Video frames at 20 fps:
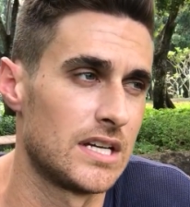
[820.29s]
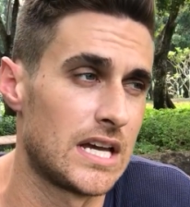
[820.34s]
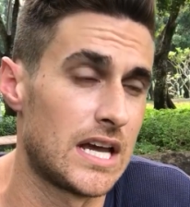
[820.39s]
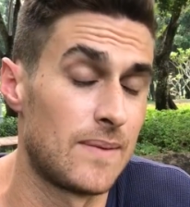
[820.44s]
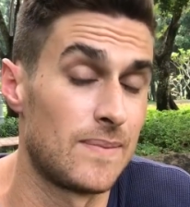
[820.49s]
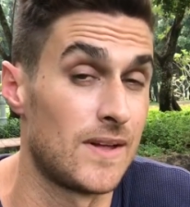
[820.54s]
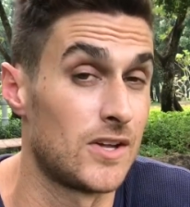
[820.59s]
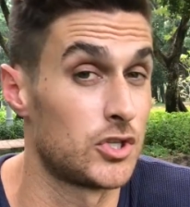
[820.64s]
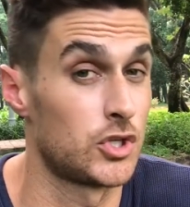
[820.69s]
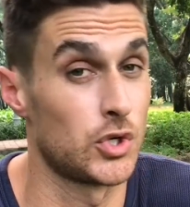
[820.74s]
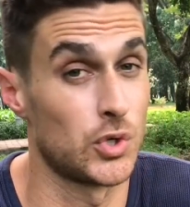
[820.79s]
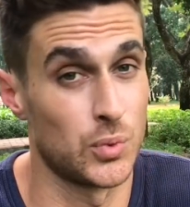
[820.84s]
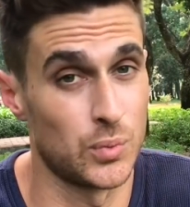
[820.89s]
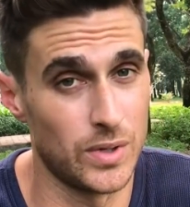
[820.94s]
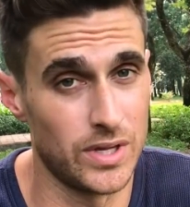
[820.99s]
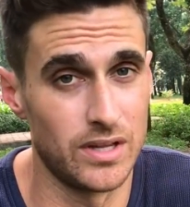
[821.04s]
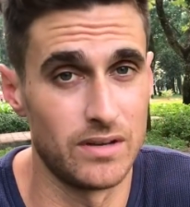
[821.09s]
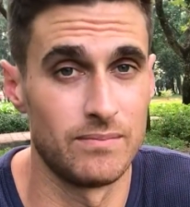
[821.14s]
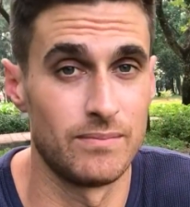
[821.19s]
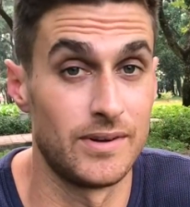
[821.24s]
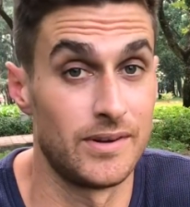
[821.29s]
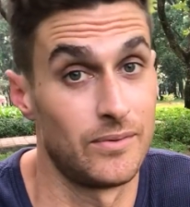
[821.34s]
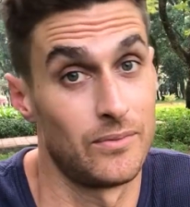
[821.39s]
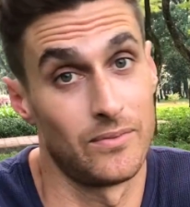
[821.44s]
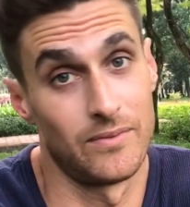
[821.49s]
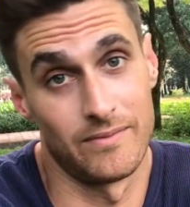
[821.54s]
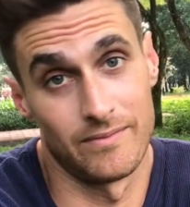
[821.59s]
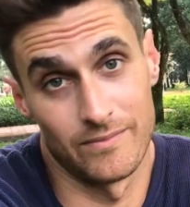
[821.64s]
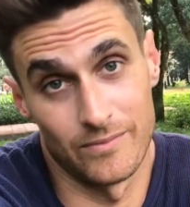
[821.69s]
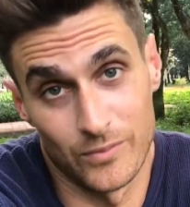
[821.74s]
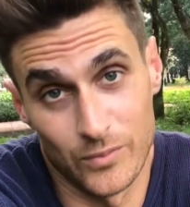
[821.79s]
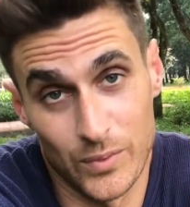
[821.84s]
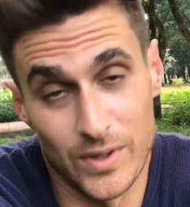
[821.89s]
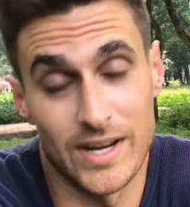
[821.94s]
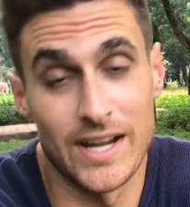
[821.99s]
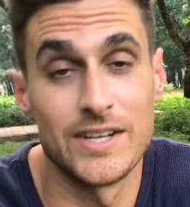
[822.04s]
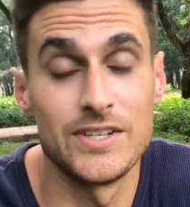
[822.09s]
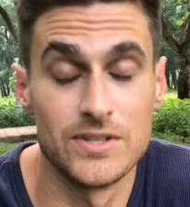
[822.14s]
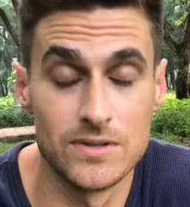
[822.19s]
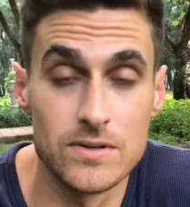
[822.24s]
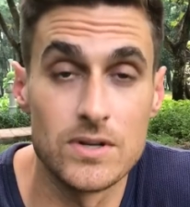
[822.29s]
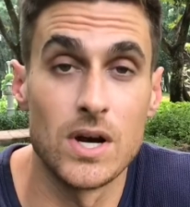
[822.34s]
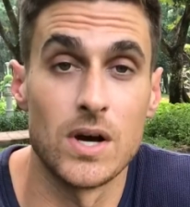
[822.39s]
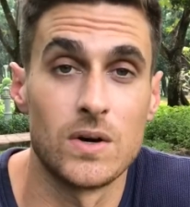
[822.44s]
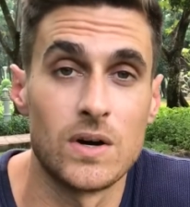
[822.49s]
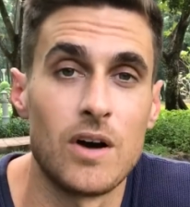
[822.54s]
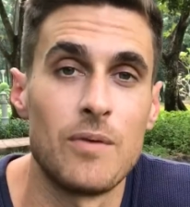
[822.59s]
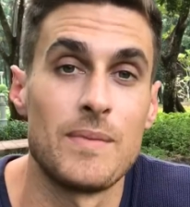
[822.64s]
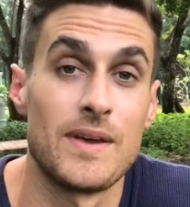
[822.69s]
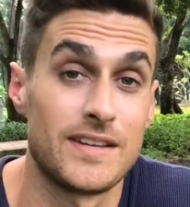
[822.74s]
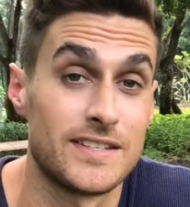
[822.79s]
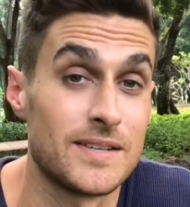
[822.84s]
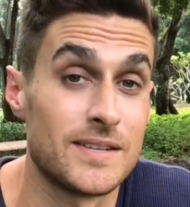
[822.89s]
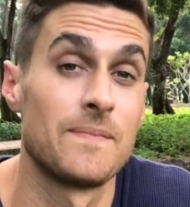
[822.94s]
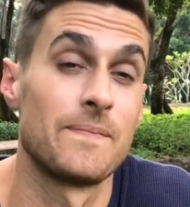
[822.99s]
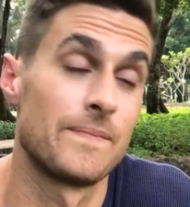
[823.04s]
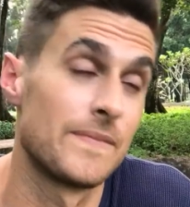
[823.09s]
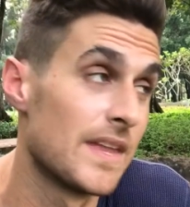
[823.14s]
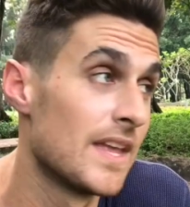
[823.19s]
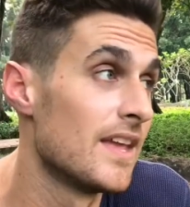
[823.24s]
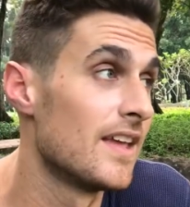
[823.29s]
I'm not sure when, but when I do go, I'll make some